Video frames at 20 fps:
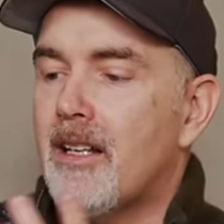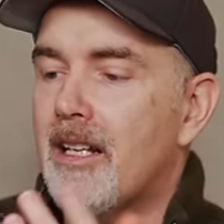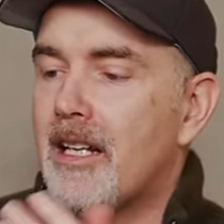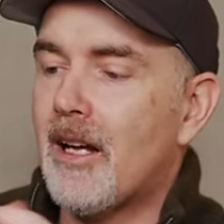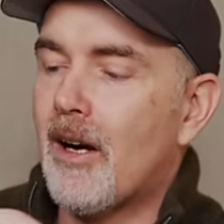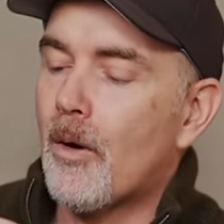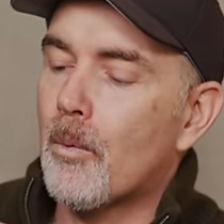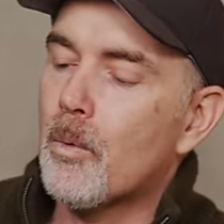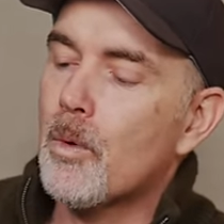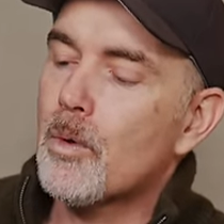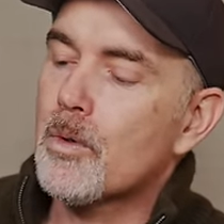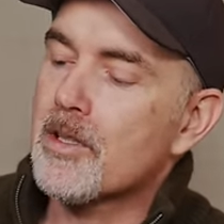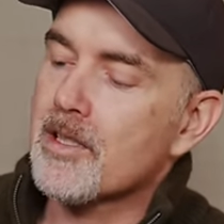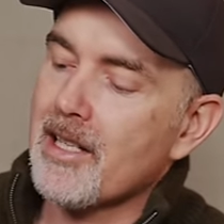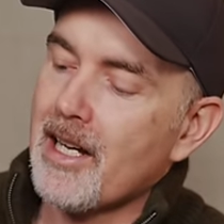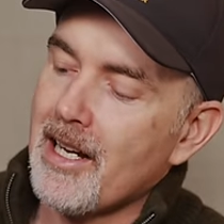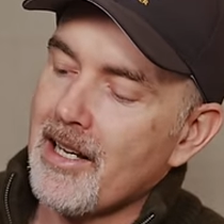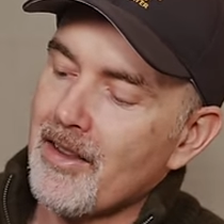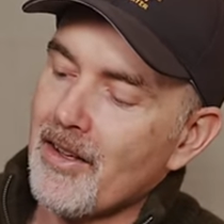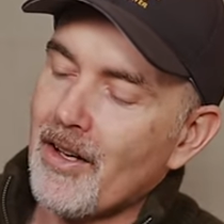Now, I will
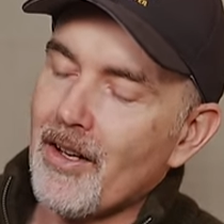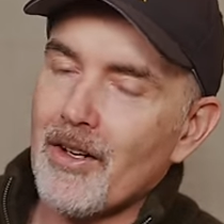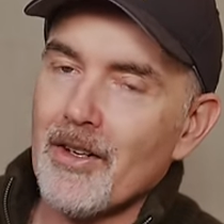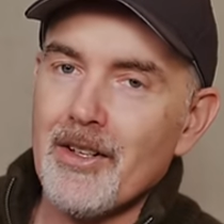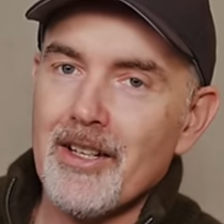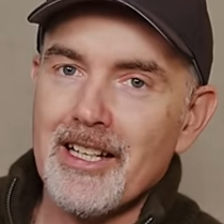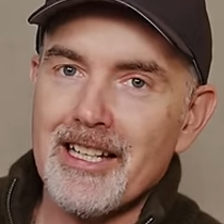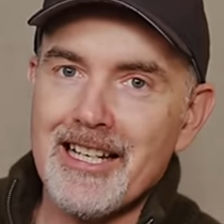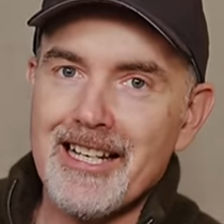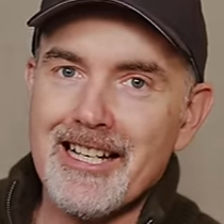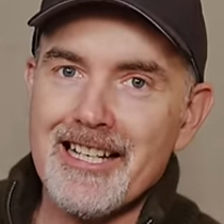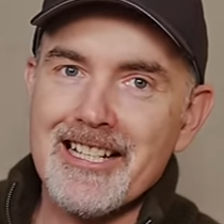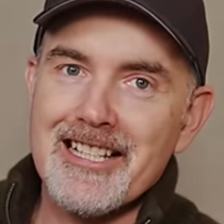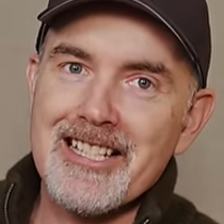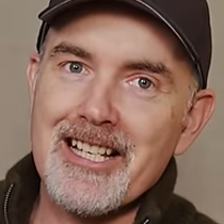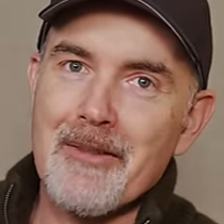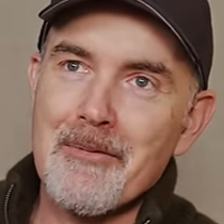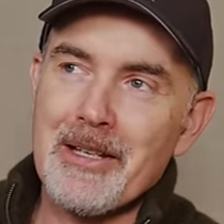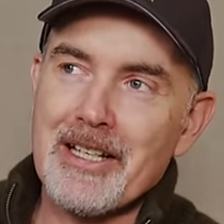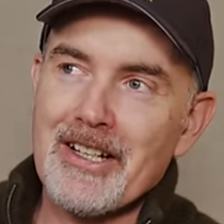say though, and
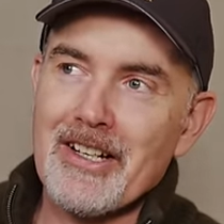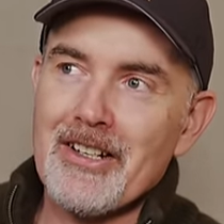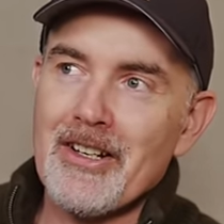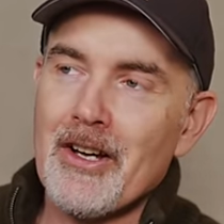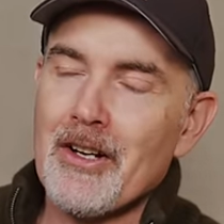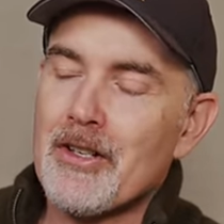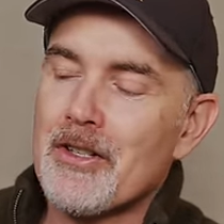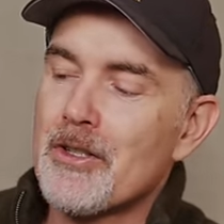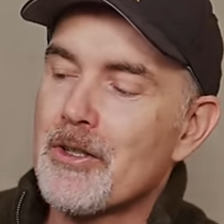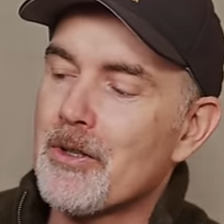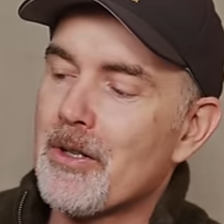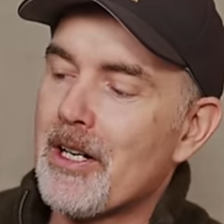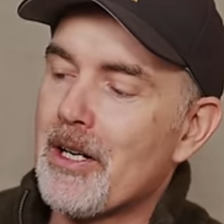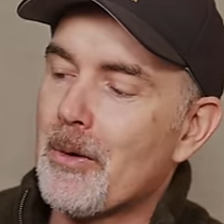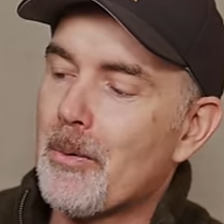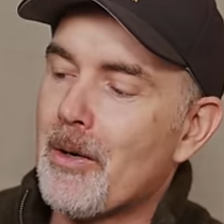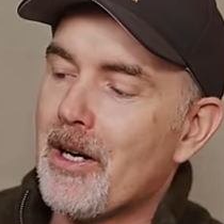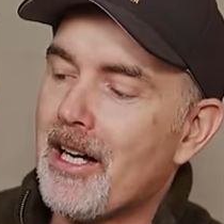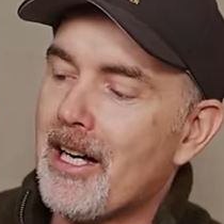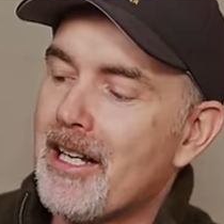something I noticed straight
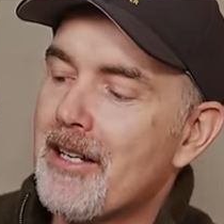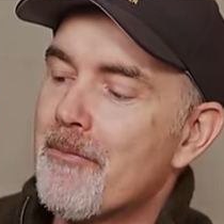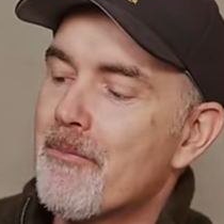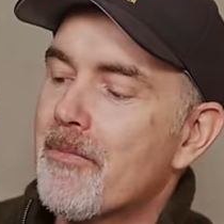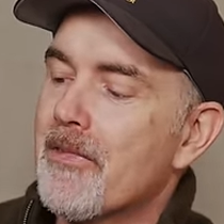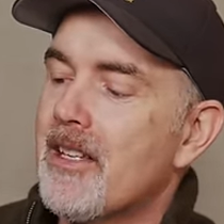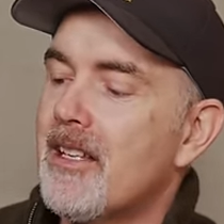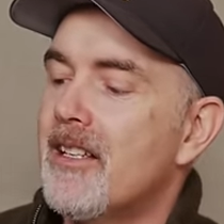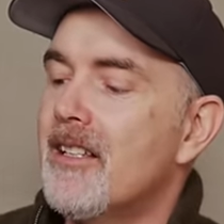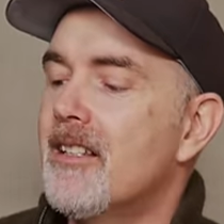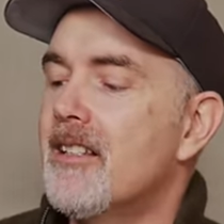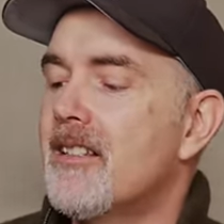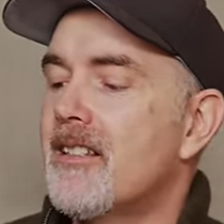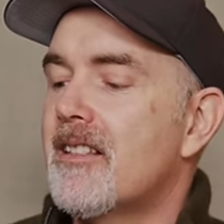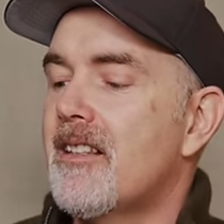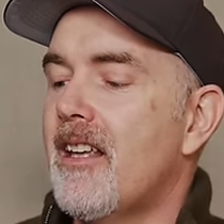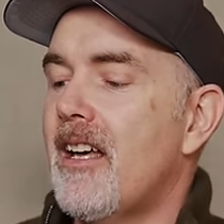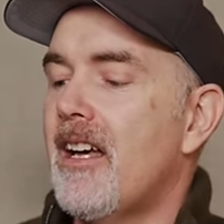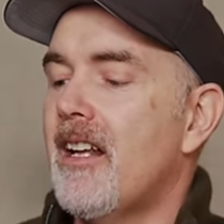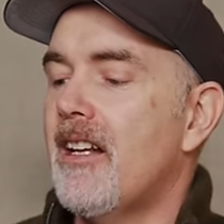away,
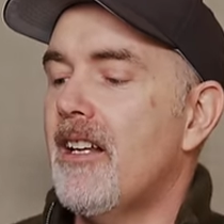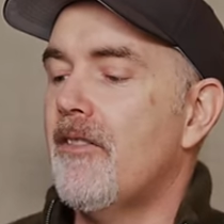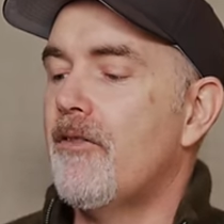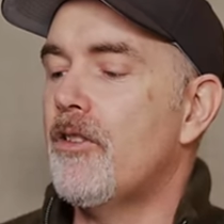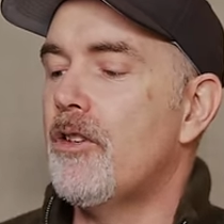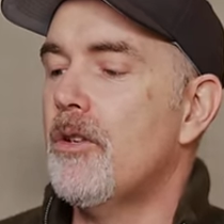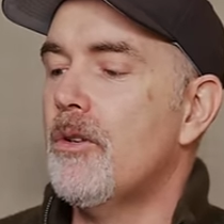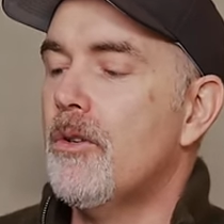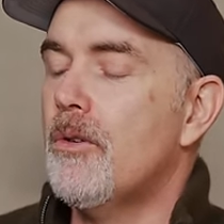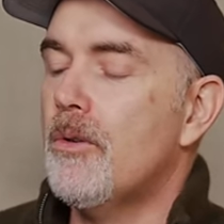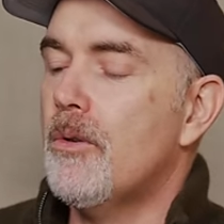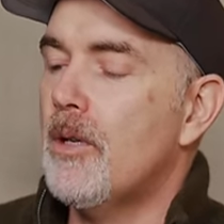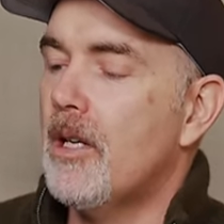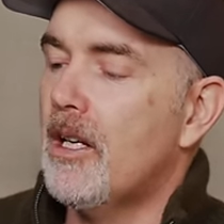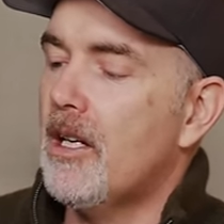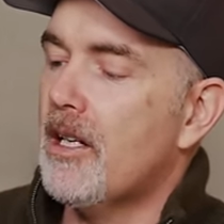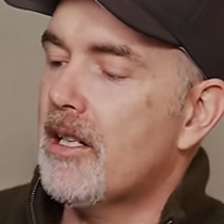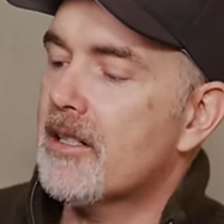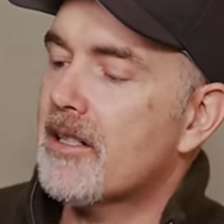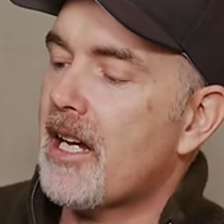is that if you
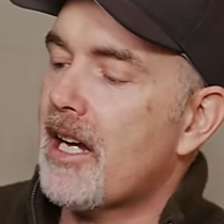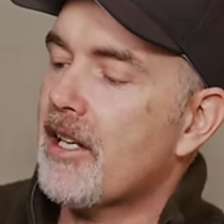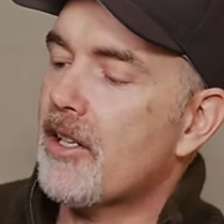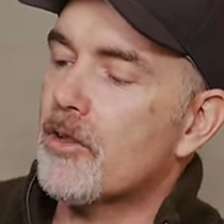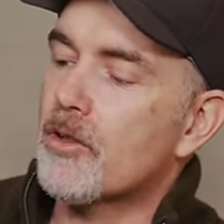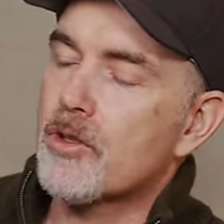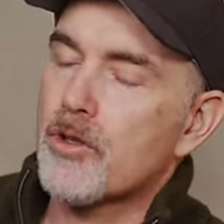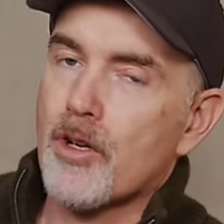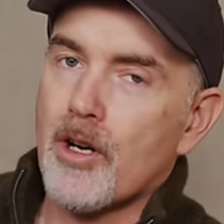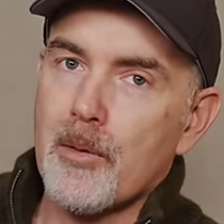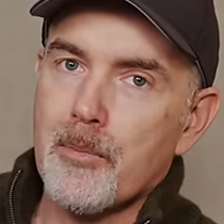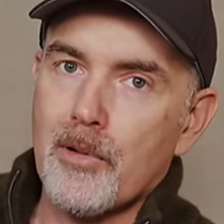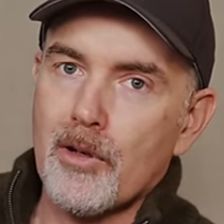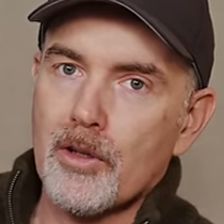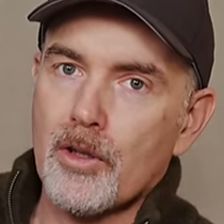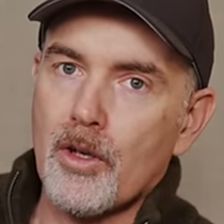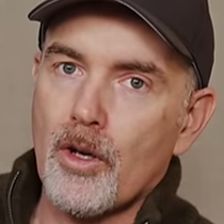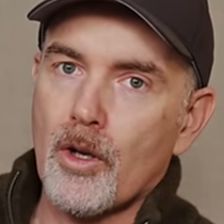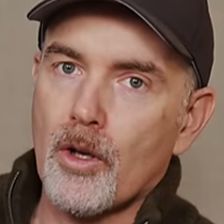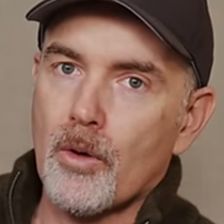take your
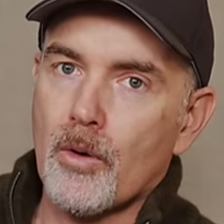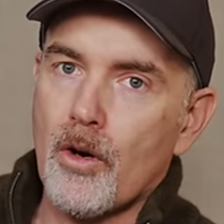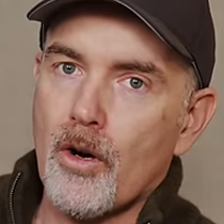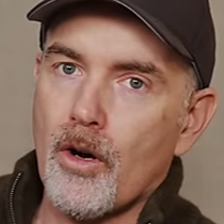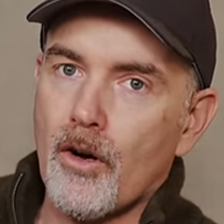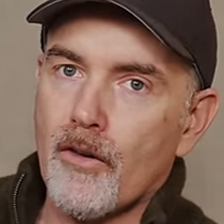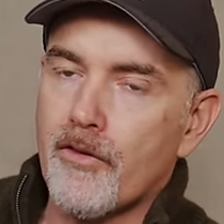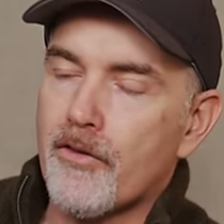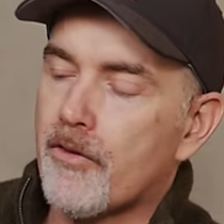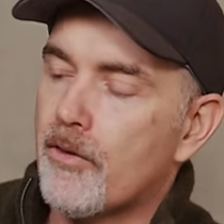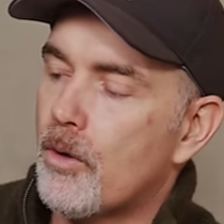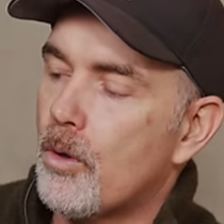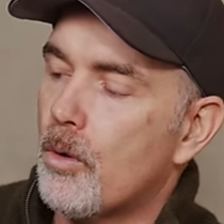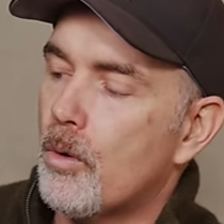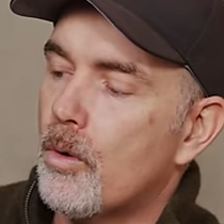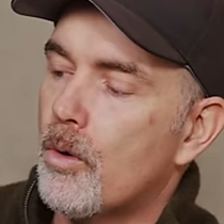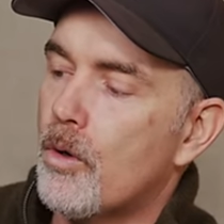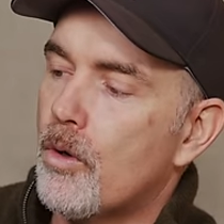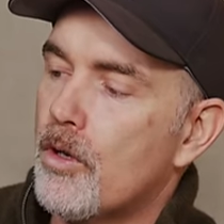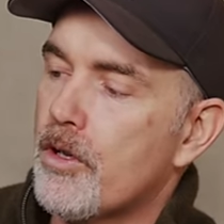tripod collar off
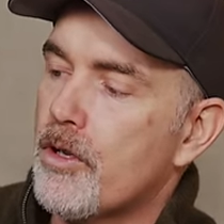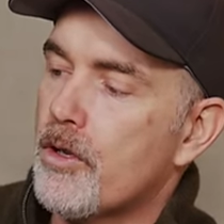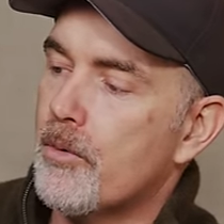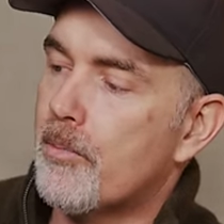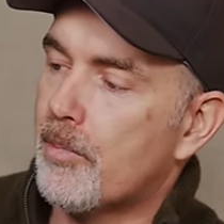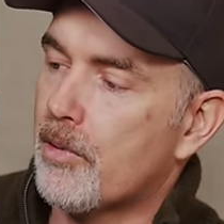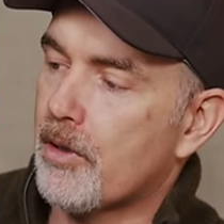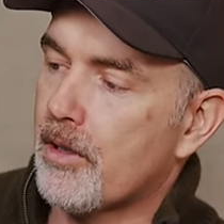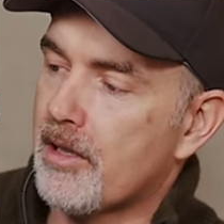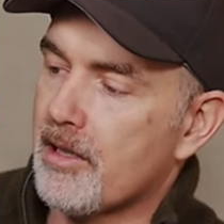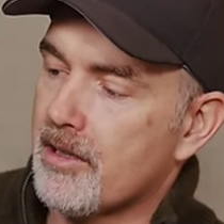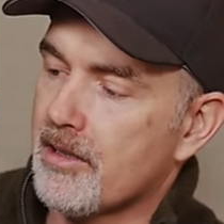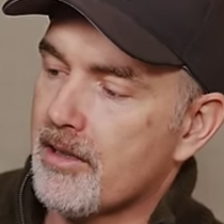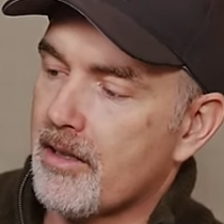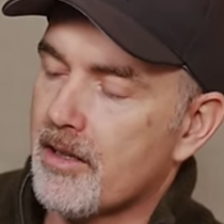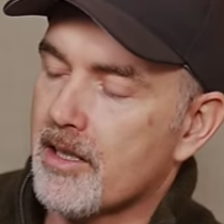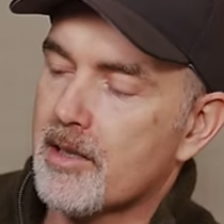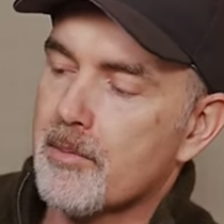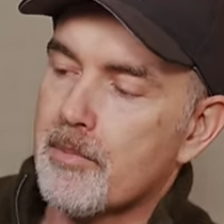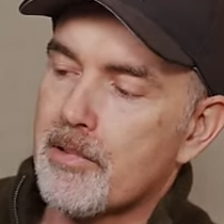or you put it
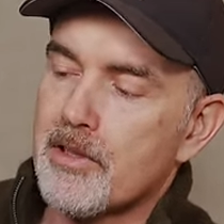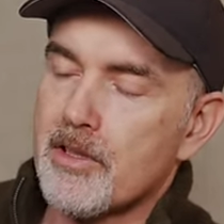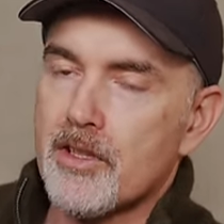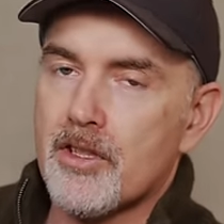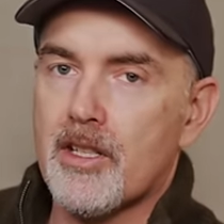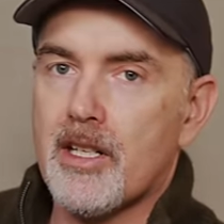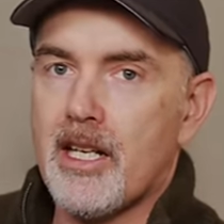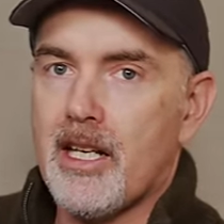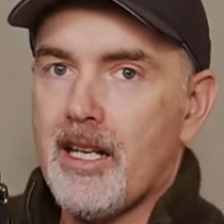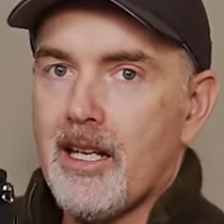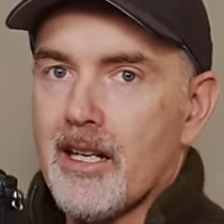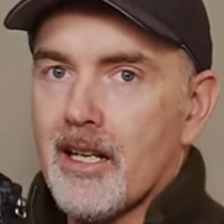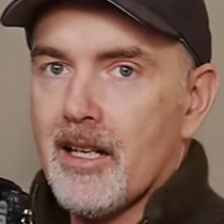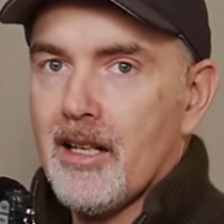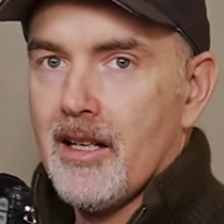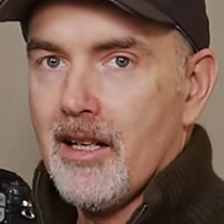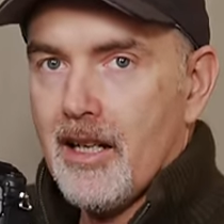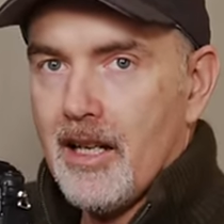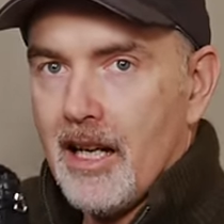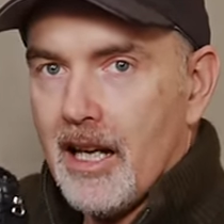into this position here
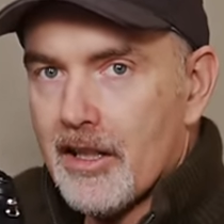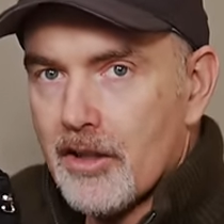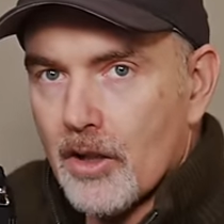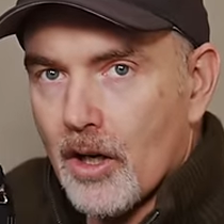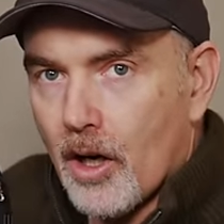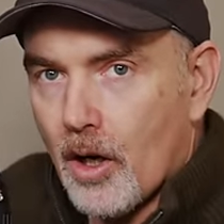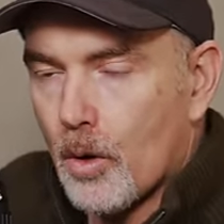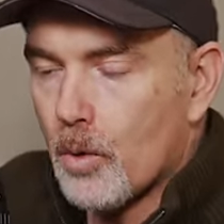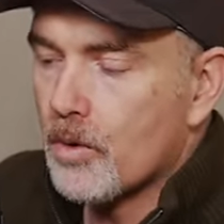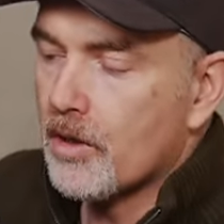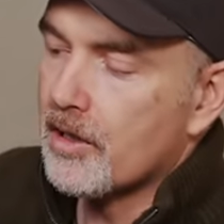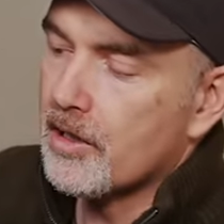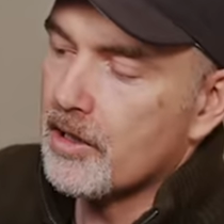and you hold